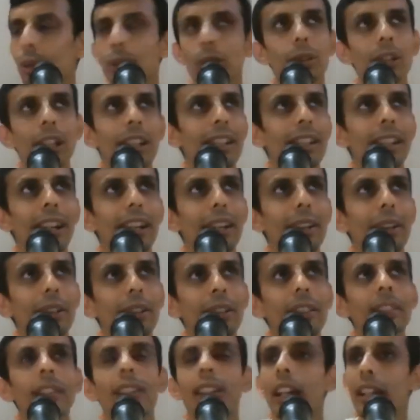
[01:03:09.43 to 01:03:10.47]
Yuyutsu didn't die,
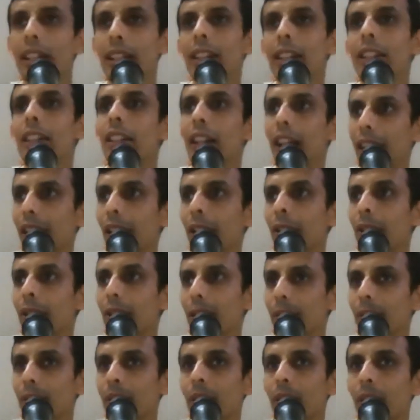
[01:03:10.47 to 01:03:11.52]
no? He didn't die
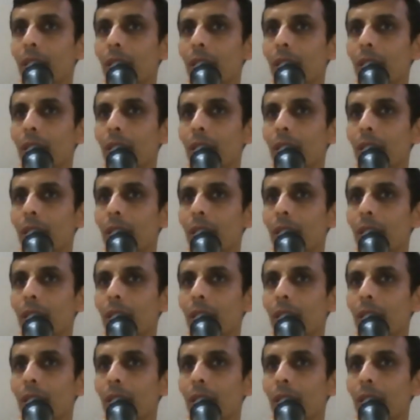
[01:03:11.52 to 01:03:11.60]
also.